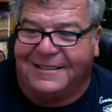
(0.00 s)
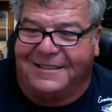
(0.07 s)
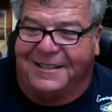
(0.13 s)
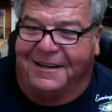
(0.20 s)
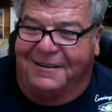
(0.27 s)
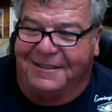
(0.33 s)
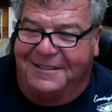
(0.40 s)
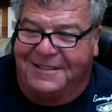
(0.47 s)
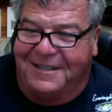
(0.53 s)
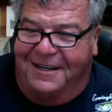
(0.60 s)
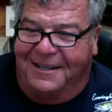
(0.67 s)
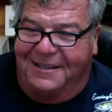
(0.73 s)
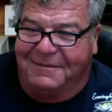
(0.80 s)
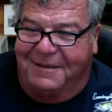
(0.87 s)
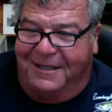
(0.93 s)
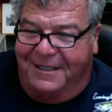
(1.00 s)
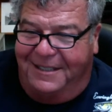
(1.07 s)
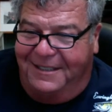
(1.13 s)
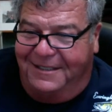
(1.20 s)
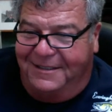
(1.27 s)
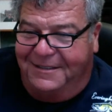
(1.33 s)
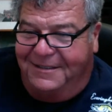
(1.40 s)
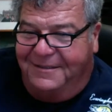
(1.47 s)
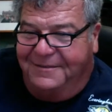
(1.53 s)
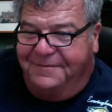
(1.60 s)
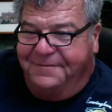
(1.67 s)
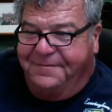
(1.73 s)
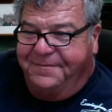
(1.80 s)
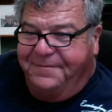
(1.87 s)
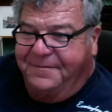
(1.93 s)
Tony's talking about kids.
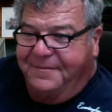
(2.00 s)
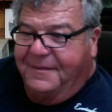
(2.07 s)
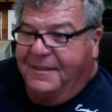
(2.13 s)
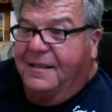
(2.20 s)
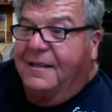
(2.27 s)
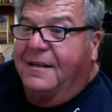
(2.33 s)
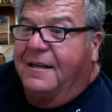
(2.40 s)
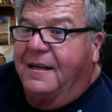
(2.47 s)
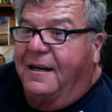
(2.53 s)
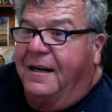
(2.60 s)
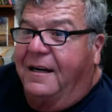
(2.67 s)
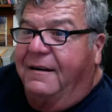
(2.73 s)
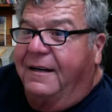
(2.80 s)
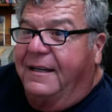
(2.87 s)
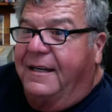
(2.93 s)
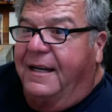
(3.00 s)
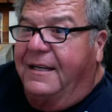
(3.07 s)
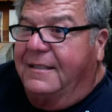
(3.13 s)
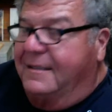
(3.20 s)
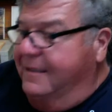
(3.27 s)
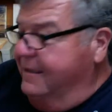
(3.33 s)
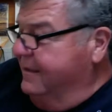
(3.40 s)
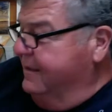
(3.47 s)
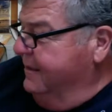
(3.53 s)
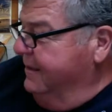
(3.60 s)
All right, guys, it's